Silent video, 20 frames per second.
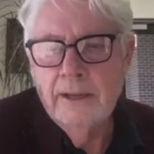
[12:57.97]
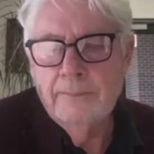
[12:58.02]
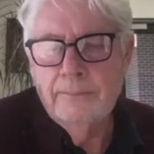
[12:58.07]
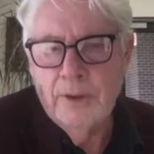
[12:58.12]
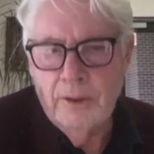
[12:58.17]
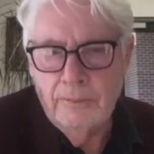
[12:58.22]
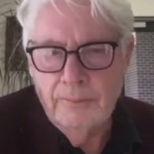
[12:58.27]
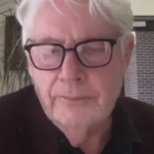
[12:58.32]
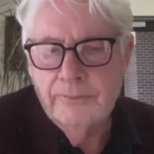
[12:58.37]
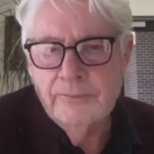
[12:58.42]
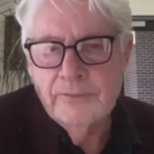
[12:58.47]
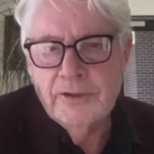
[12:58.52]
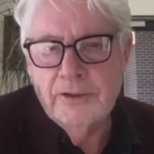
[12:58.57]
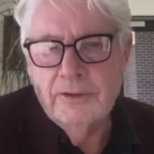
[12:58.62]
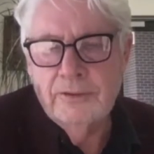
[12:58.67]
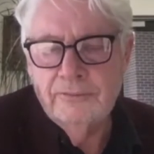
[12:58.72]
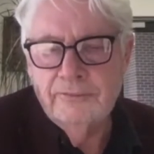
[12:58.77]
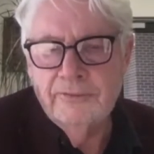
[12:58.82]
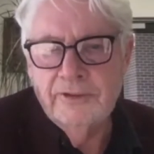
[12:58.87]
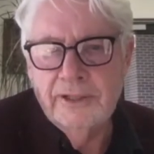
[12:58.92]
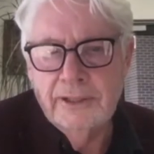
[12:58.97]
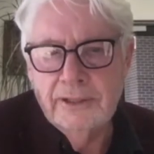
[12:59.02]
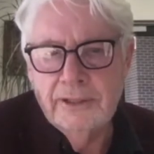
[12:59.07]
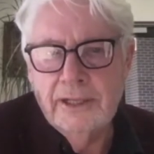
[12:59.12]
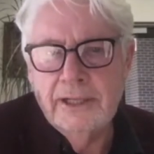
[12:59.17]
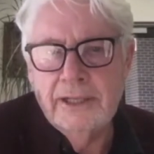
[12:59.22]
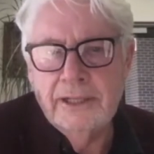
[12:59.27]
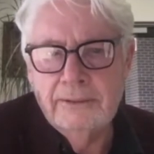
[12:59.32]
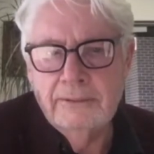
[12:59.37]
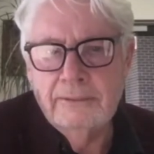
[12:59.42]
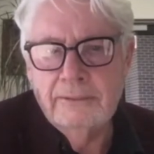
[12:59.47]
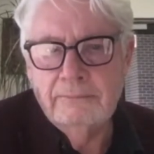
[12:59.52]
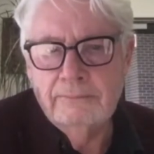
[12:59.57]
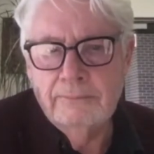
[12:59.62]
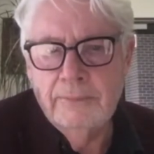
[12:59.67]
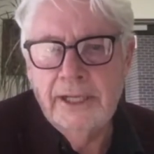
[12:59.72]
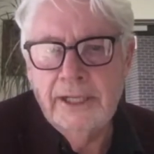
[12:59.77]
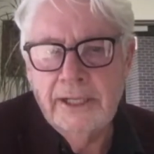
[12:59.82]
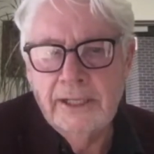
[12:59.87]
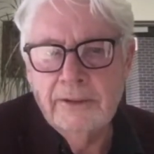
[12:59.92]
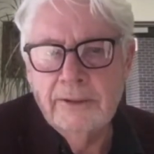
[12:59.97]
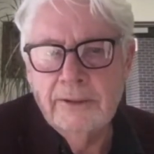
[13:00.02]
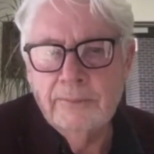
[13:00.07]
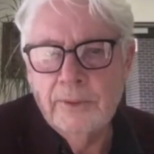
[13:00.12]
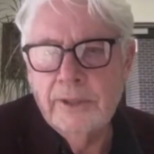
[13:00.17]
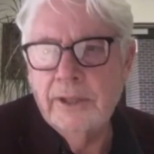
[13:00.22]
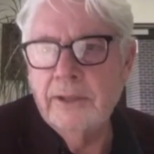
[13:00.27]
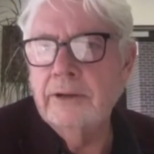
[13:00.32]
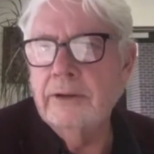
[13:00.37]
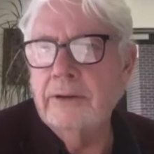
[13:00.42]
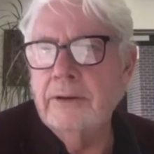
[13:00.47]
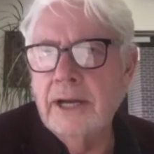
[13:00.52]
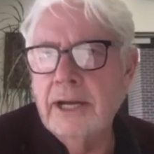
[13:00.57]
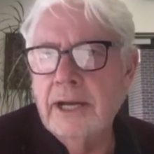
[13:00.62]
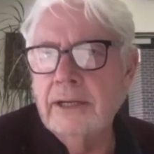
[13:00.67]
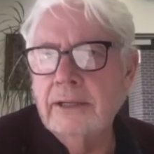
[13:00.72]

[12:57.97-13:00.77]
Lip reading: problem solving and meeting them where they're at.